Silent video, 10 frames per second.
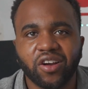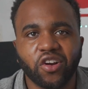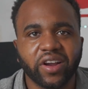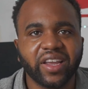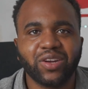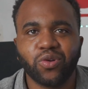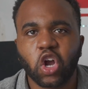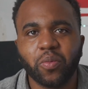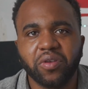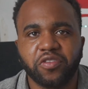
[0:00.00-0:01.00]
or hate what
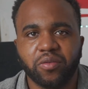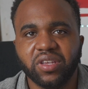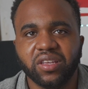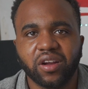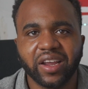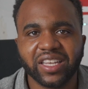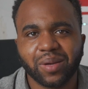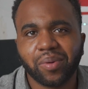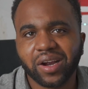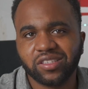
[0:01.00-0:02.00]
coming from me or hate
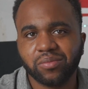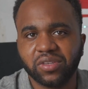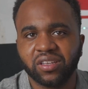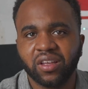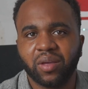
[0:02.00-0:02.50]
a part of me.